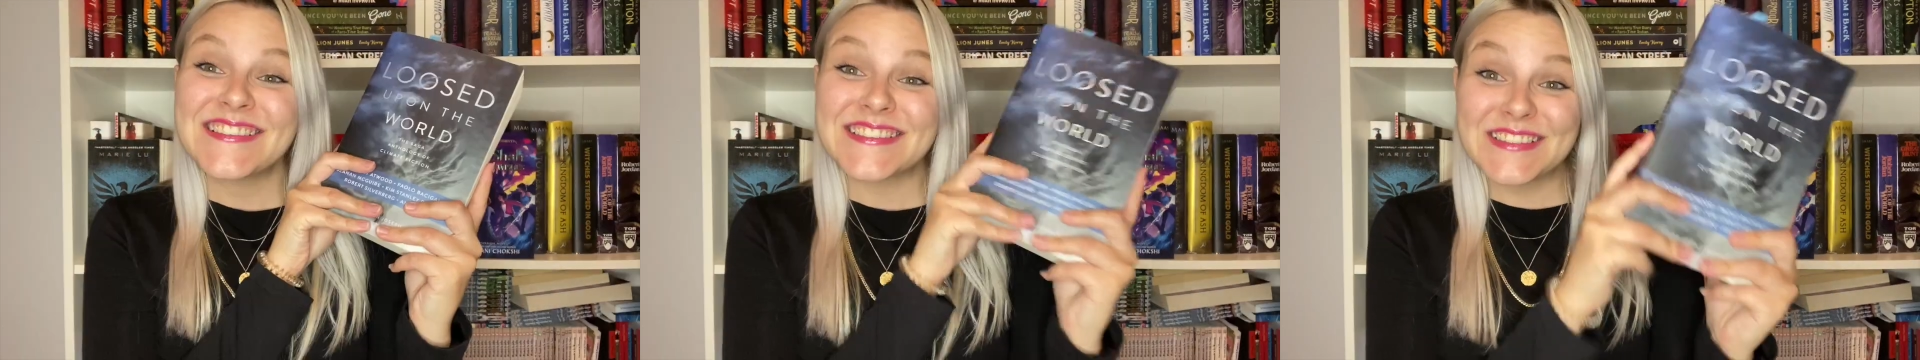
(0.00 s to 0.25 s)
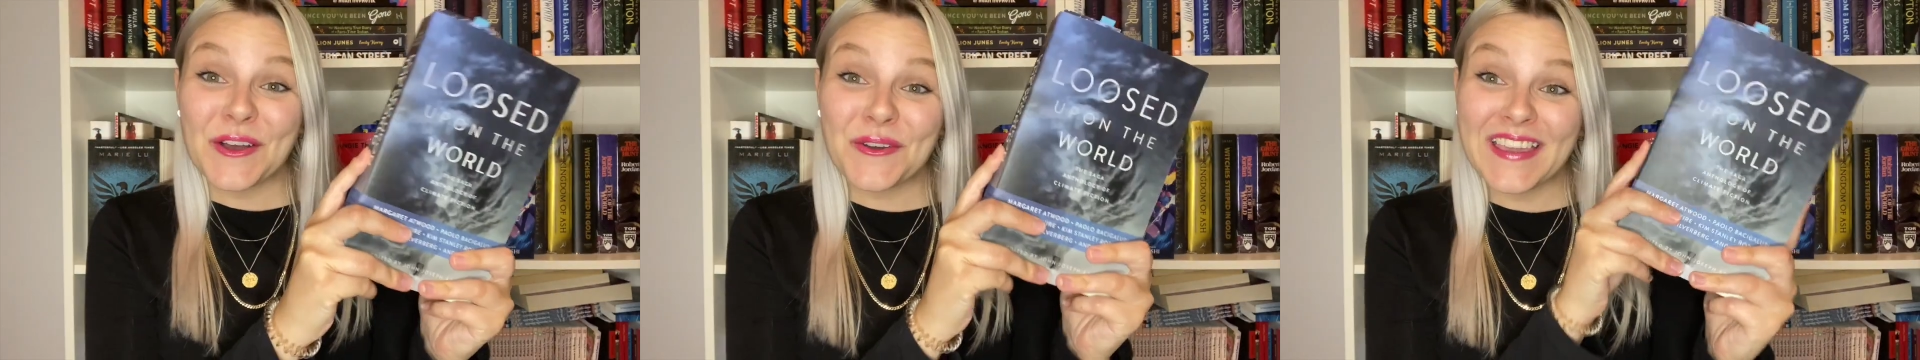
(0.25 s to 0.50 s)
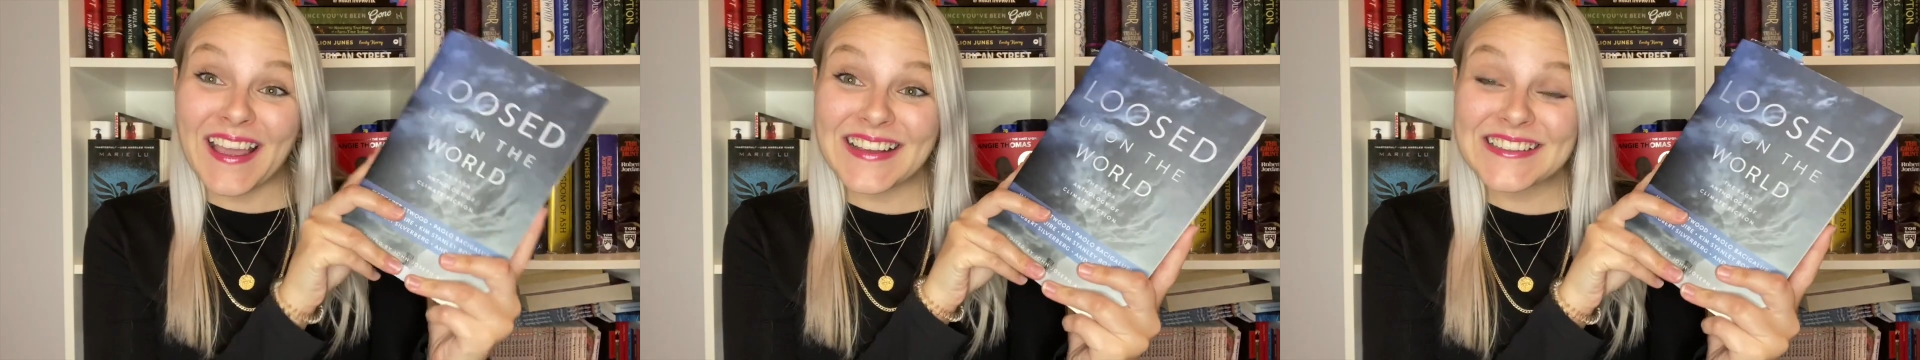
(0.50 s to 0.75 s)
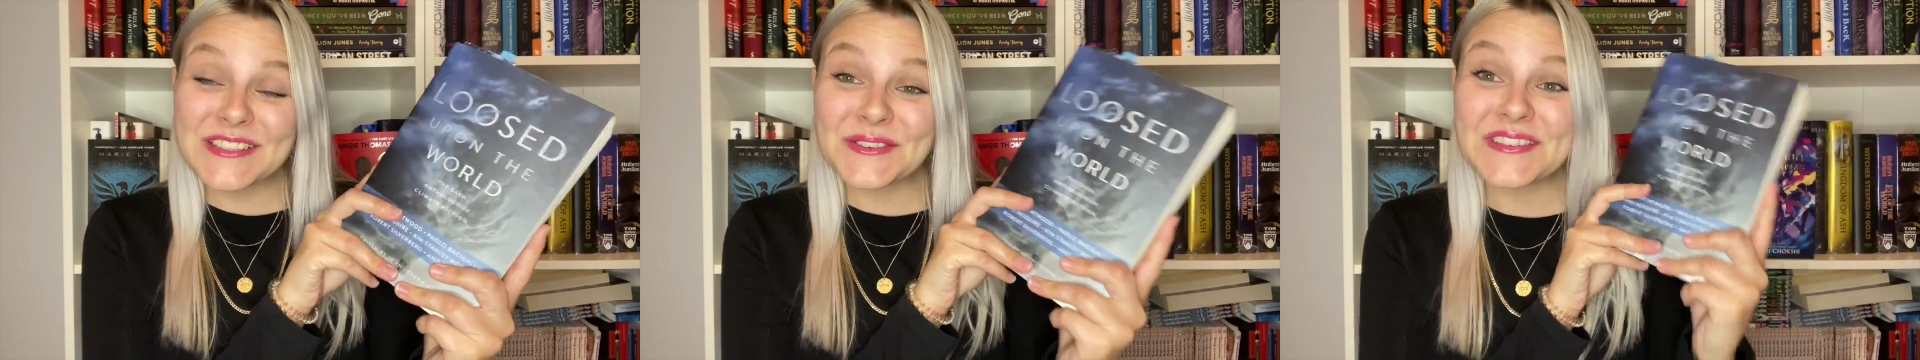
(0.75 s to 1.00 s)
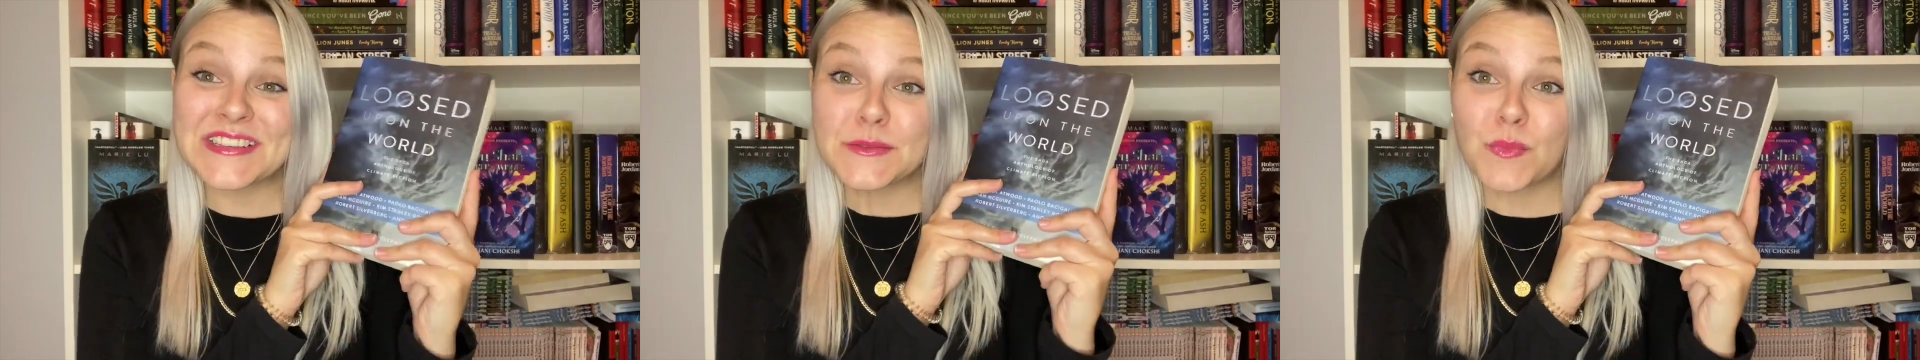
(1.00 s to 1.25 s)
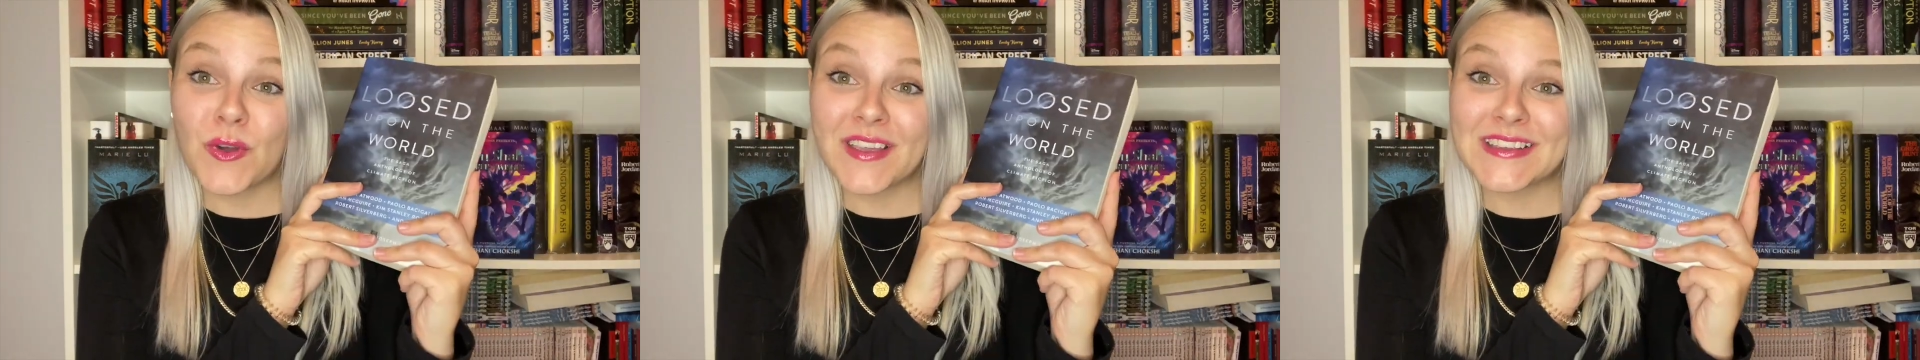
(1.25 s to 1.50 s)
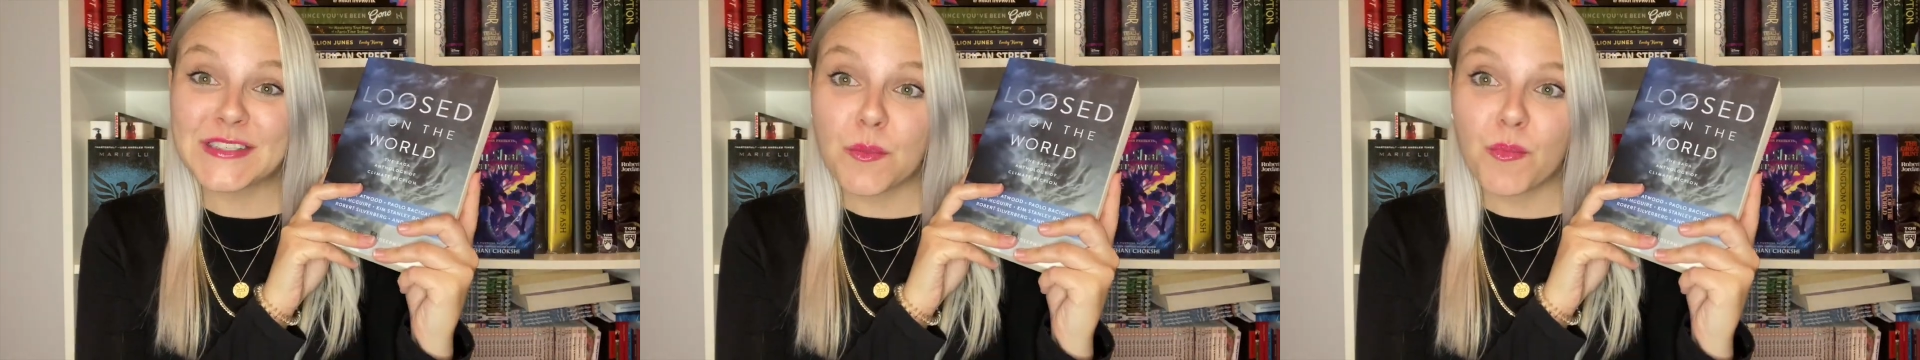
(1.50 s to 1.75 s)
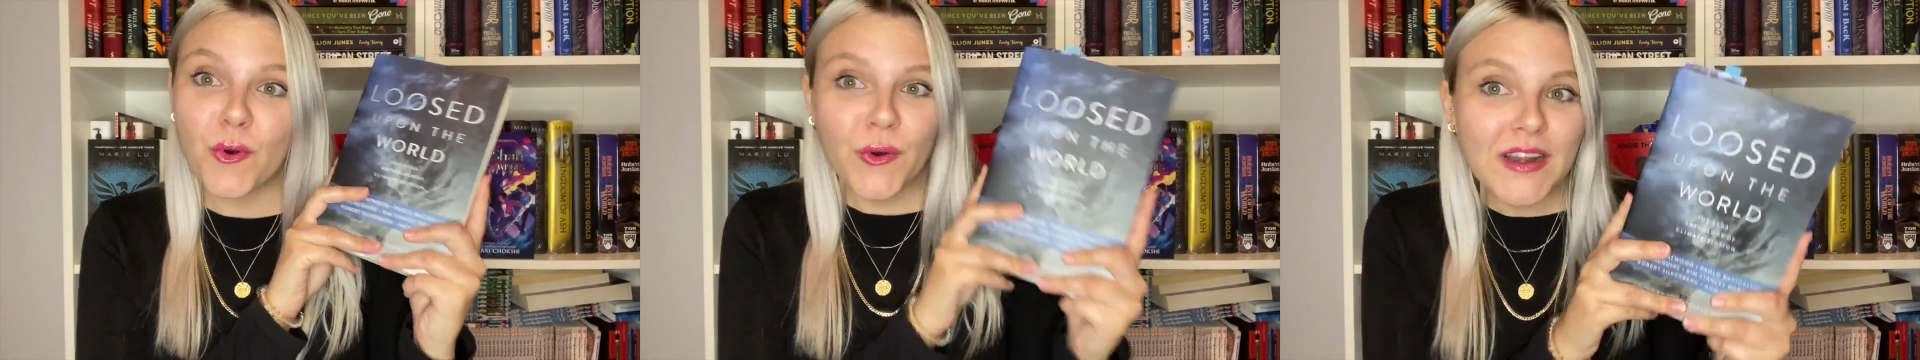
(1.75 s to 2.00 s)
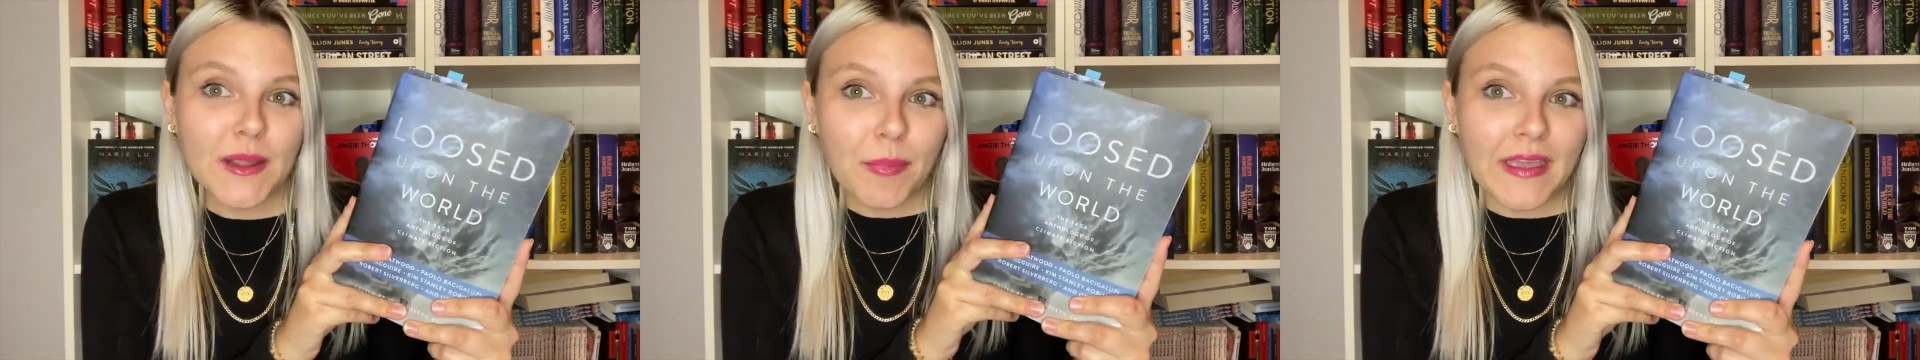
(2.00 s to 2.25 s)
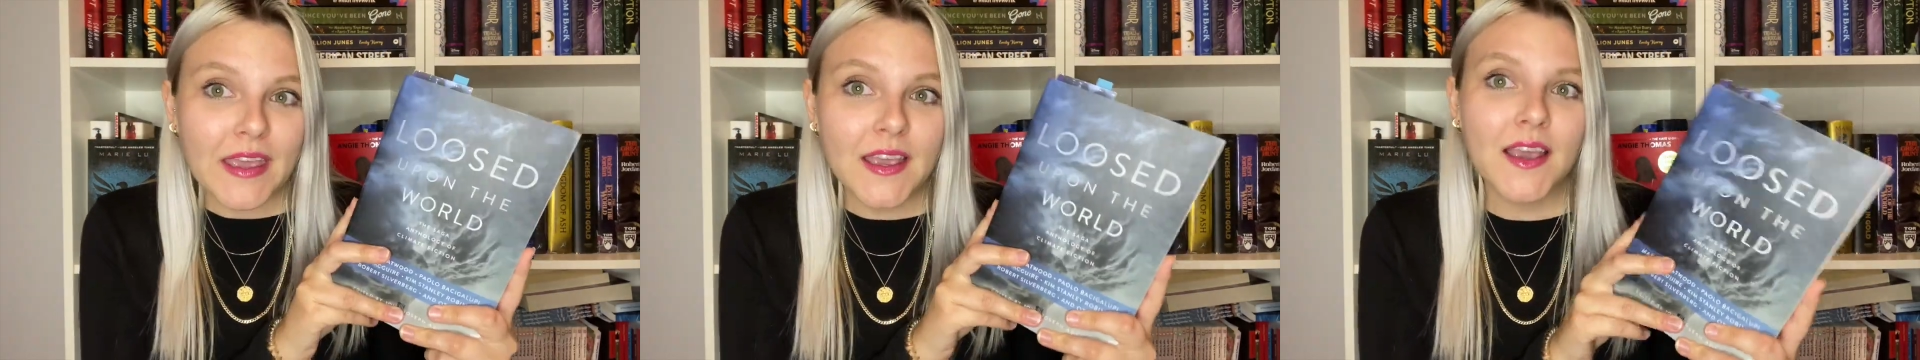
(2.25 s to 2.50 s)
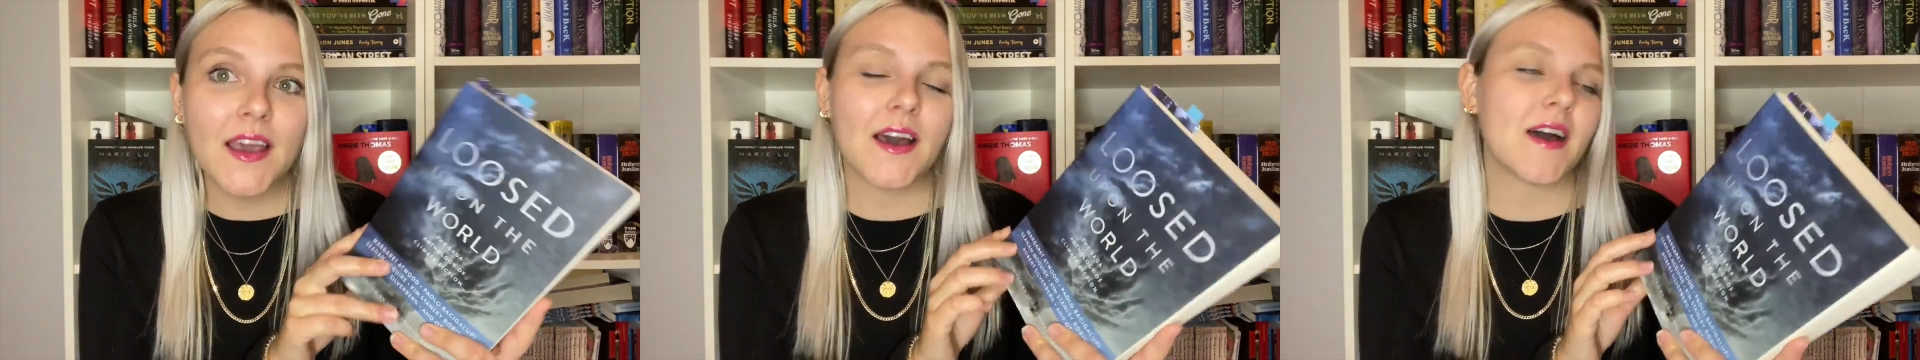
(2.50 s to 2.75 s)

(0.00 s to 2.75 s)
So yeah, so this book is a pretty big